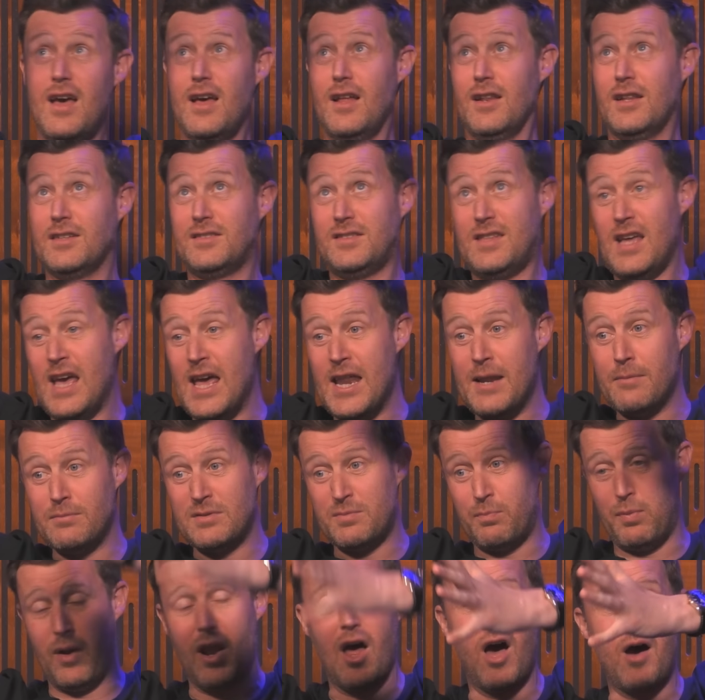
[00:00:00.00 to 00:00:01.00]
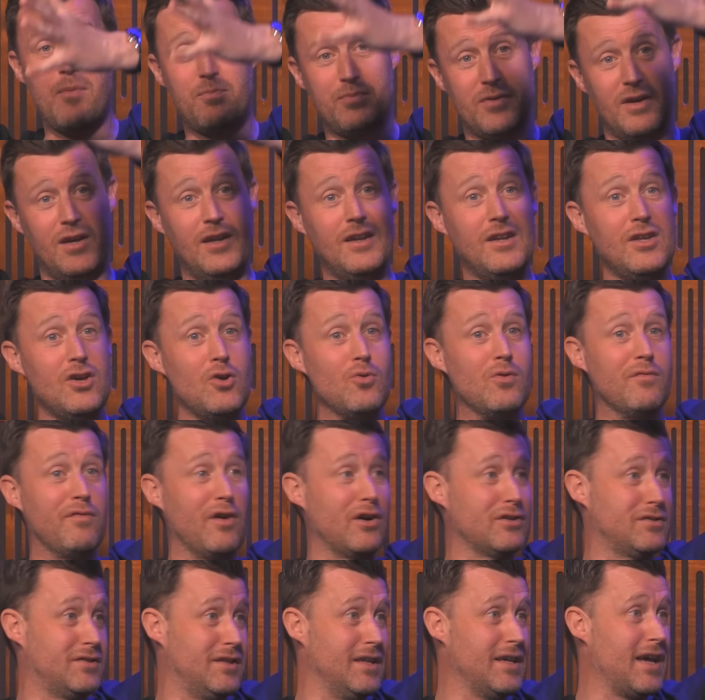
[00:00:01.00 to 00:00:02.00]
the stadium's plopped in the
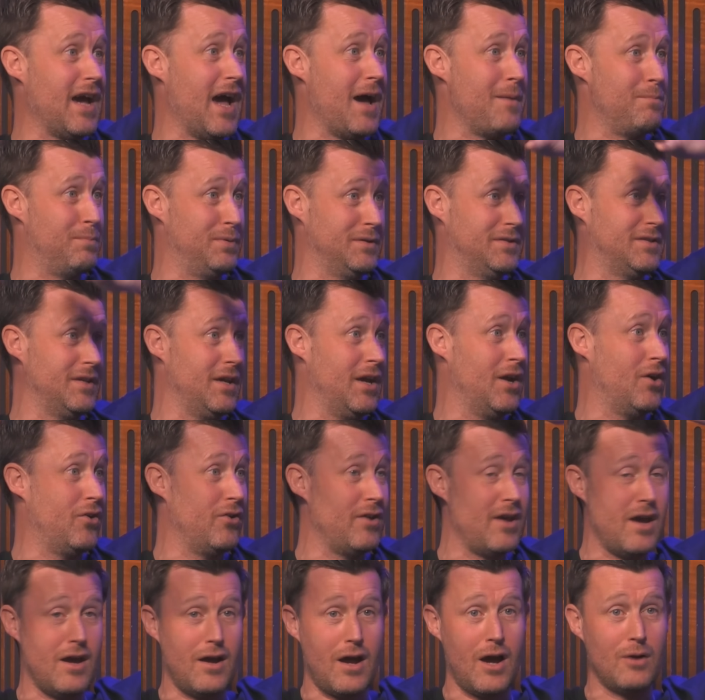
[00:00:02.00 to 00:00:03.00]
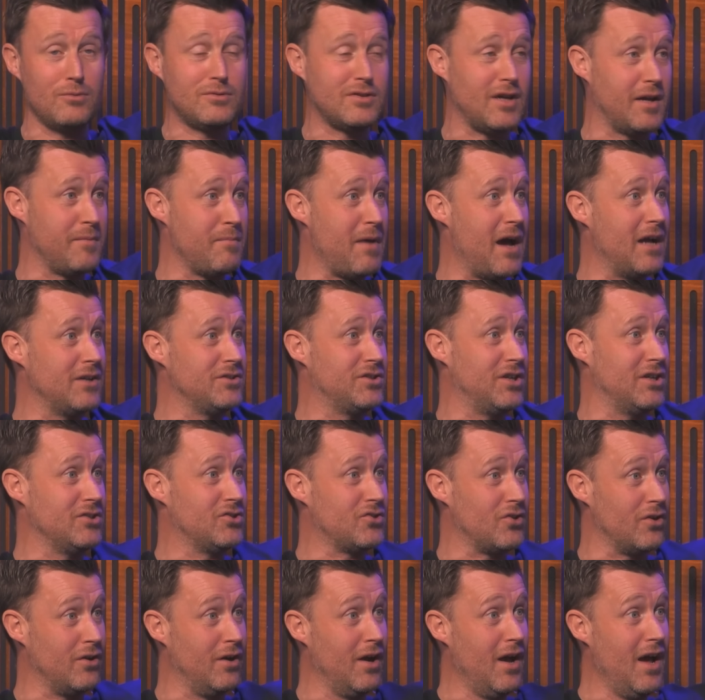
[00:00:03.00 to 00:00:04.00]
university campus area outside
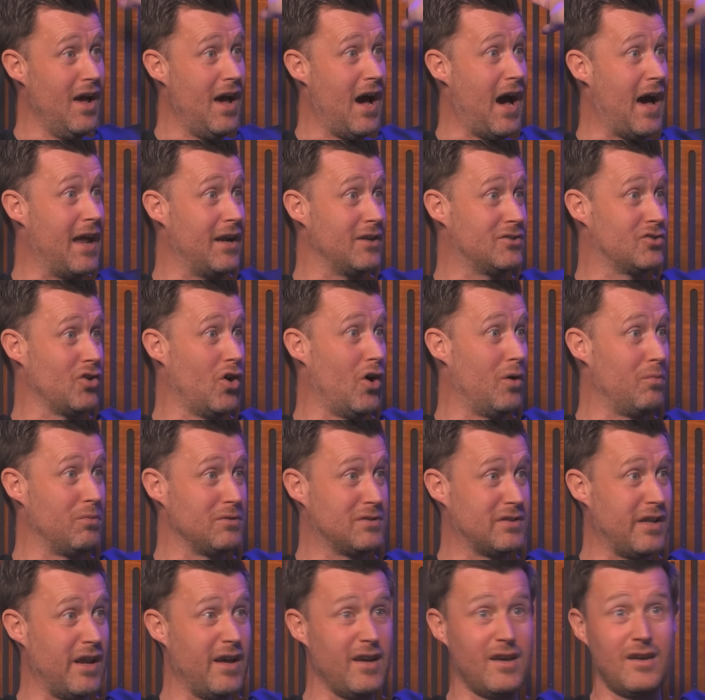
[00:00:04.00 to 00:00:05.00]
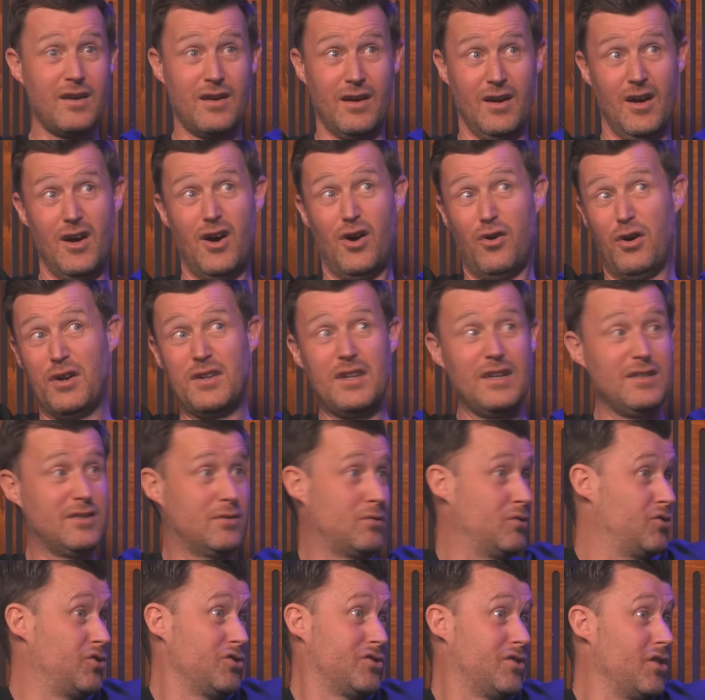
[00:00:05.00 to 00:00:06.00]
Manchester, and it's almost like, all right, this
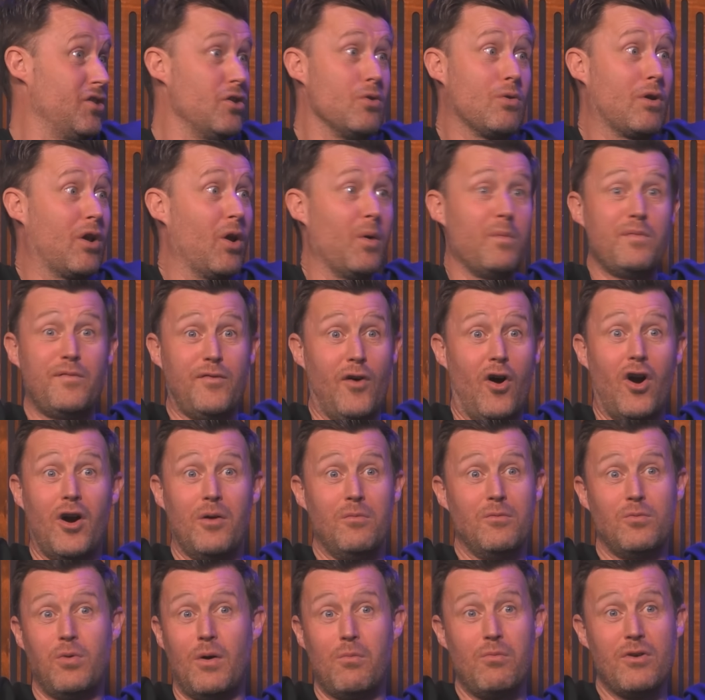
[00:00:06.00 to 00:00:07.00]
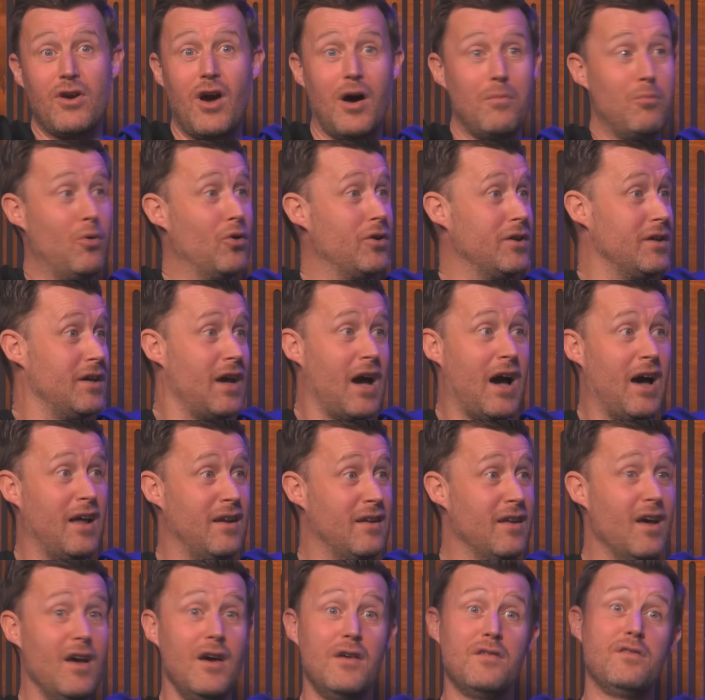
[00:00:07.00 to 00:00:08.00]
was just a new club formed when we got money, and
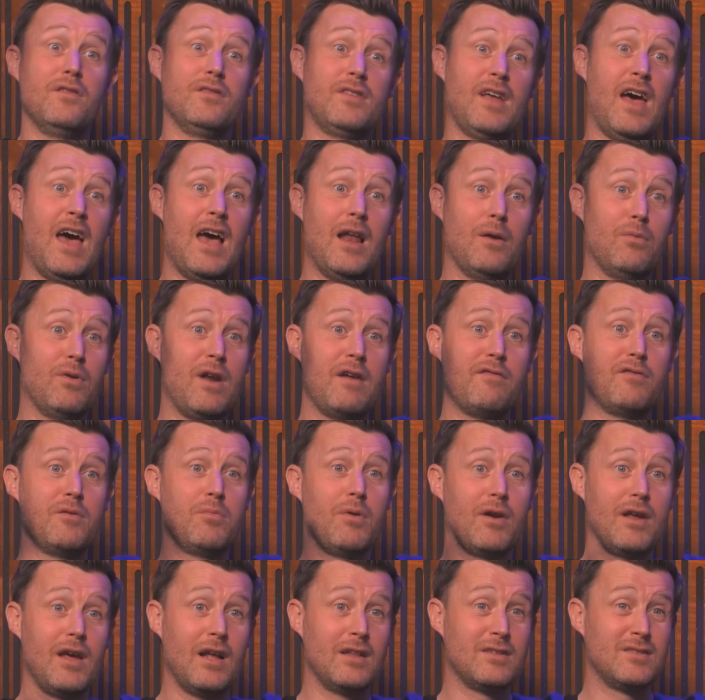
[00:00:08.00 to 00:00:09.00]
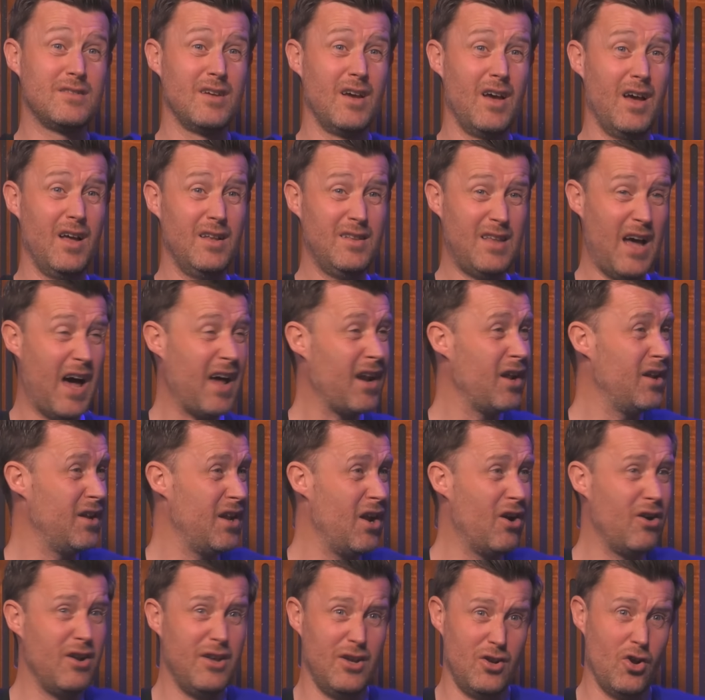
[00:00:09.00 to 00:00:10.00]
yeah. the hell with everybody else. Yeah. That
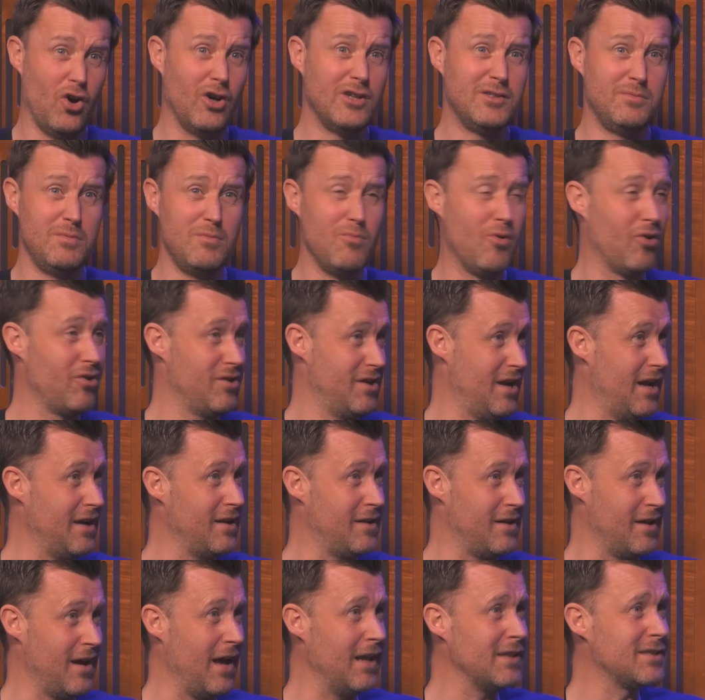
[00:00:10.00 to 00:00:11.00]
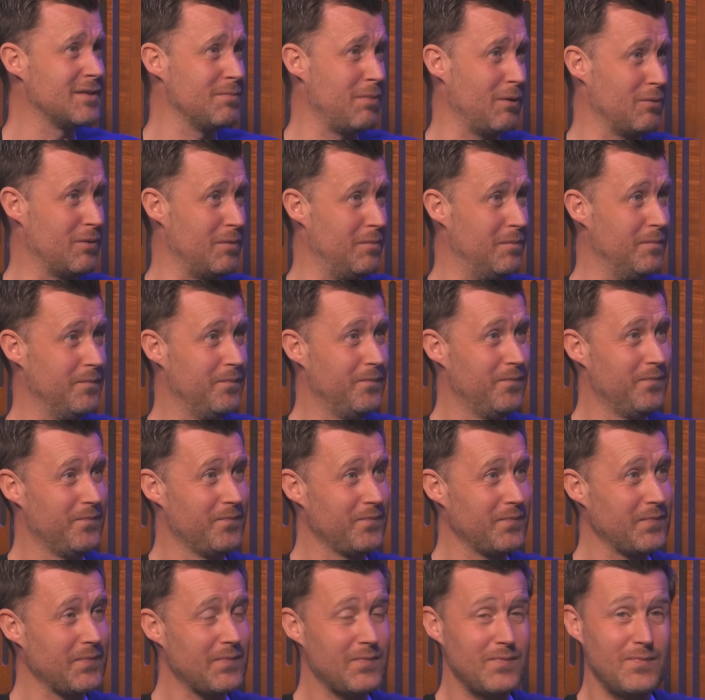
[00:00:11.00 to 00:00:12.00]
nearly annoys me more than anything else yeah, about it. Yeah, yeah,
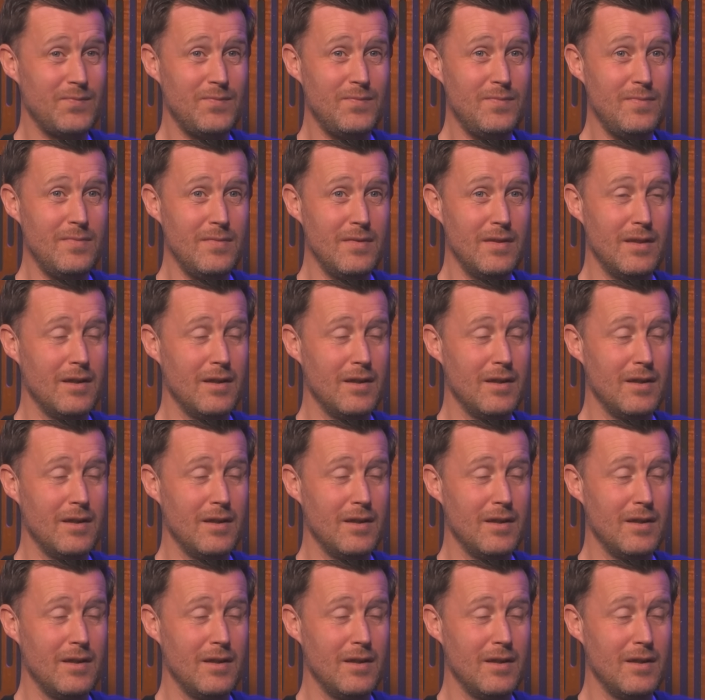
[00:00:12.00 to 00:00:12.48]
yeah, I suppose.